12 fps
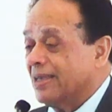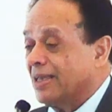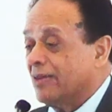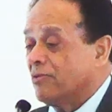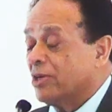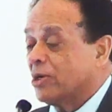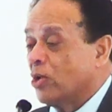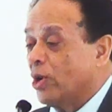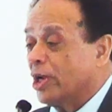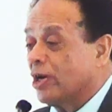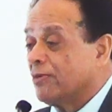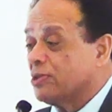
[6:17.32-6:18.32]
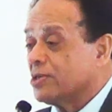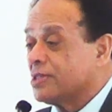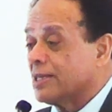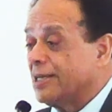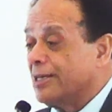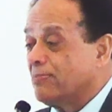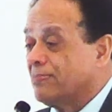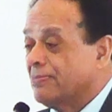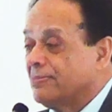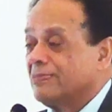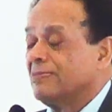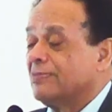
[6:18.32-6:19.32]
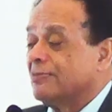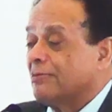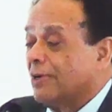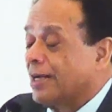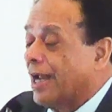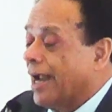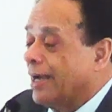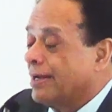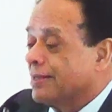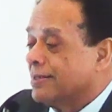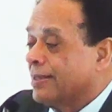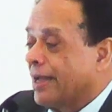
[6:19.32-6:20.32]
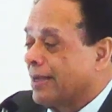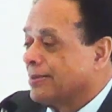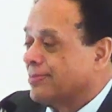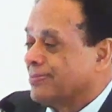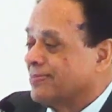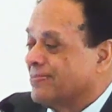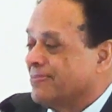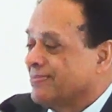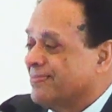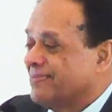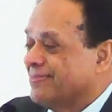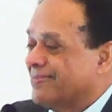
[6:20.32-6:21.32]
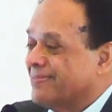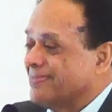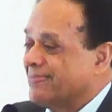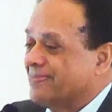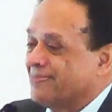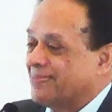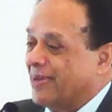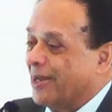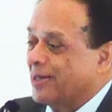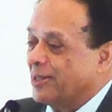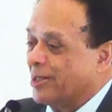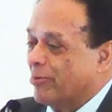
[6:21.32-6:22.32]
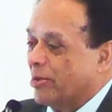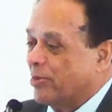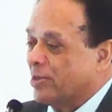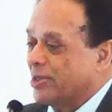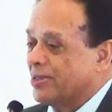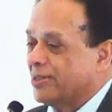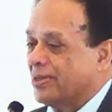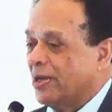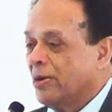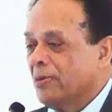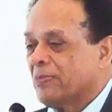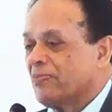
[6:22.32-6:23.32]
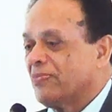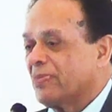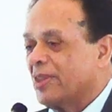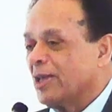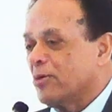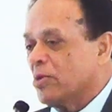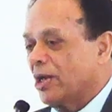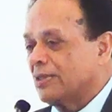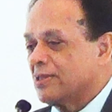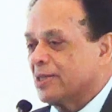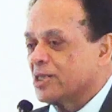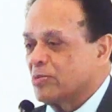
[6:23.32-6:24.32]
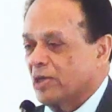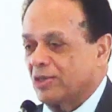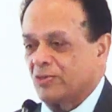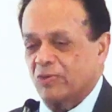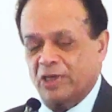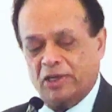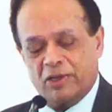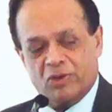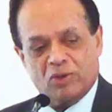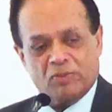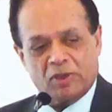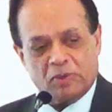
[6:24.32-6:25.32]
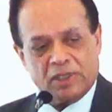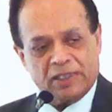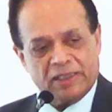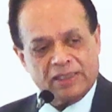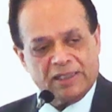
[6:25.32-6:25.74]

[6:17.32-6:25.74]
Even going off to sleep, one hand is there, patting the baby. Yeah? Think about 6 months, 1-year-old baby.